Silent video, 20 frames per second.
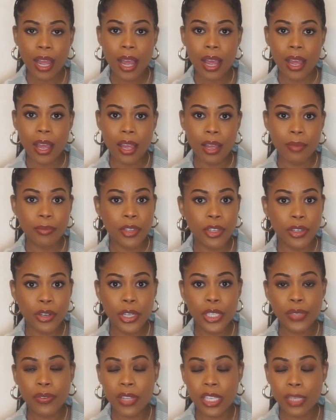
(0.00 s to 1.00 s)
The
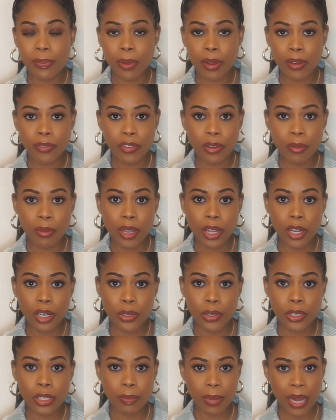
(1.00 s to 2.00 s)
notes for this perfume
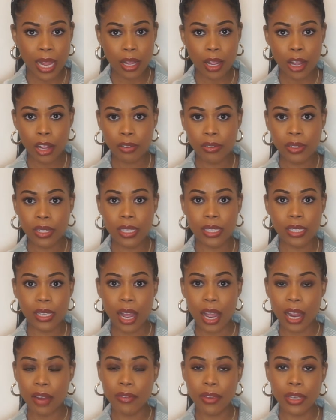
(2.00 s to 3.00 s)
includes blackcurrant,
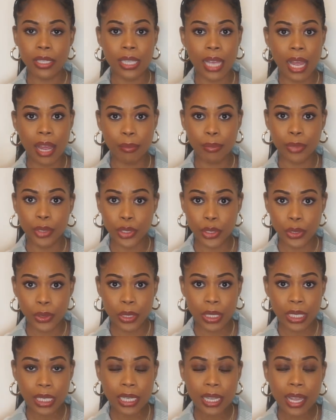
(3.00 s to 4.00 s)
iris, and
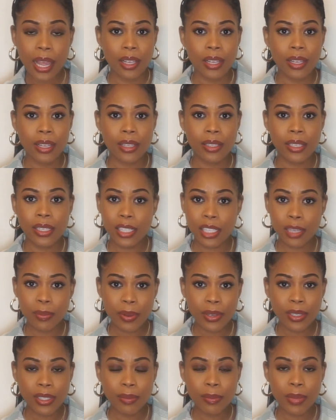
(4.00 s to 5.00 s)
patchouli. This is
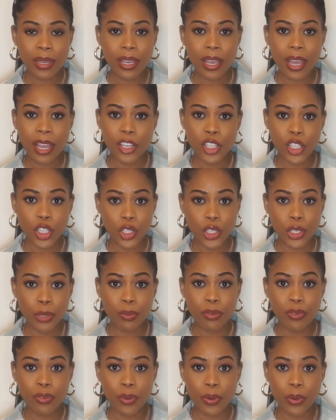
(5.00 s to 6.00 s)
supposed to be a dupe
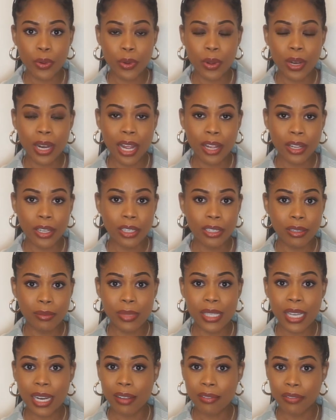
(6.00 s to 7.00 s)
for
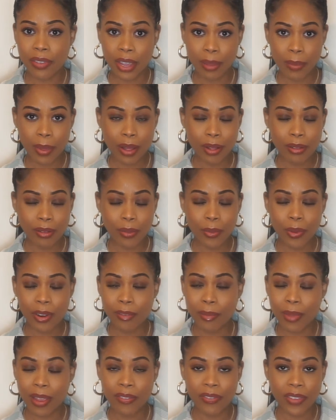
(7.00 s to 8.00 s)
Lancome's La Vie Belle, one of
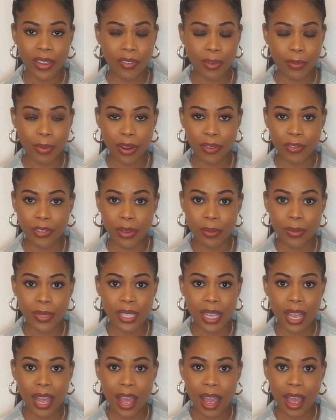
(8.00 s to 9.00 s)
my favourite perfumes
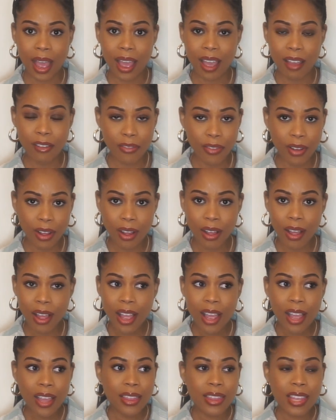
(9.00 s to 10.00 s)
ever.
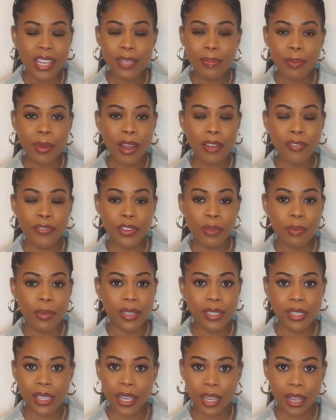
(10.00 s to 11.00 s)
This perfume
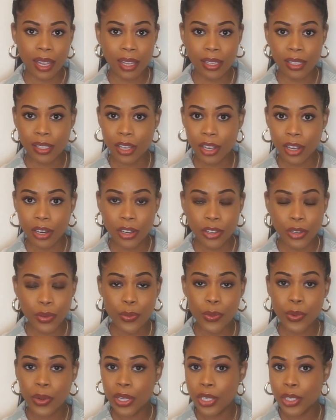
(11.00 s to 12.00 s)
is a head turner. You
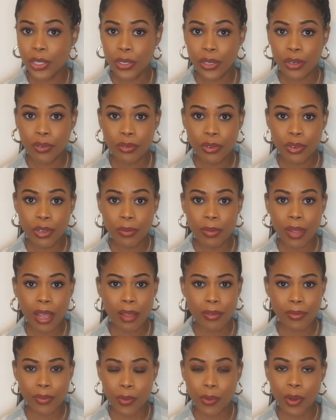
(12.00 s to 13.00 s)
walk into a room,
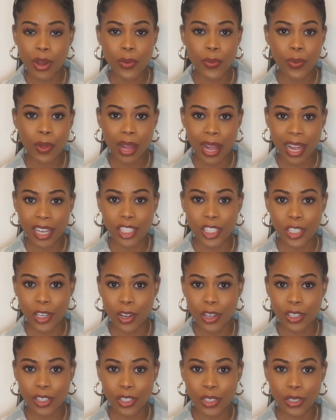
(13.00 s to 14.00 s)
everyone will actually
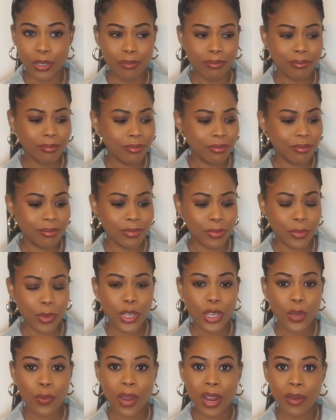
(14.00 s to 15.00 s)
ask you, what are
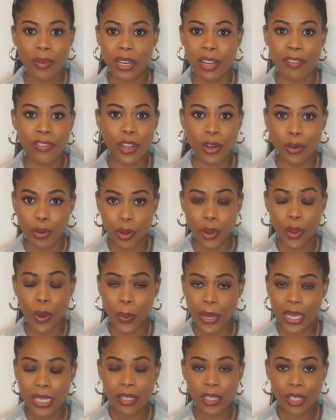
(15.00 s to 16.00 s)
you wearing, if they're not
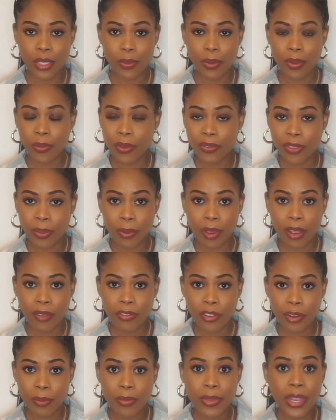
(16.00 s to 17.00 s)
acquainted with the
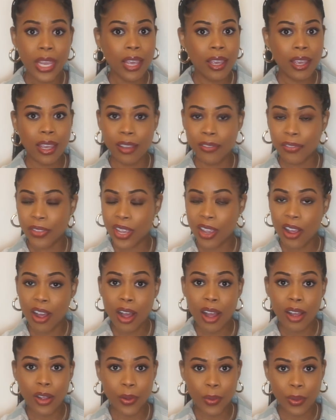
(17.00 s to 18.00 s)
perfume. If they
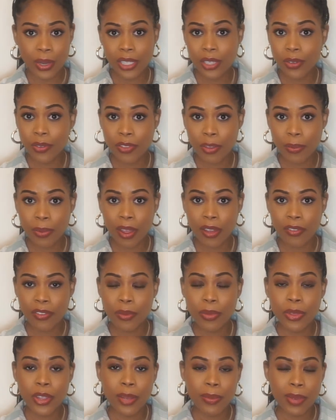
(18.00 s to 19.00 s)
are acquainted with the perfume,
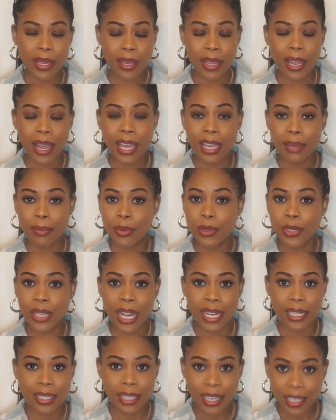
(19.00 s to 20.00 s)
they'll be able to
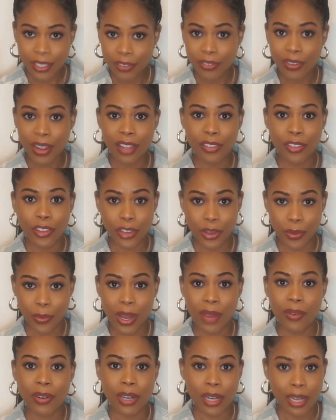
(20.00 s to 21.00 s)
identify that you're
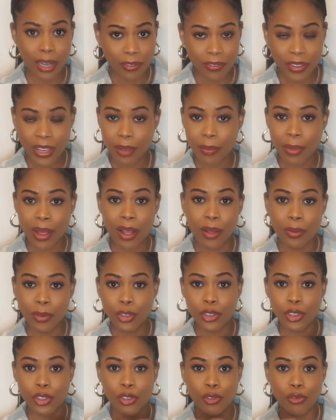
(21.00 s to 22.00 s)
wearing La Vie Belle
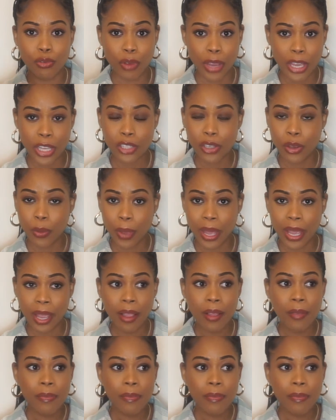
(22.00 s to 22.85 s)
straight away.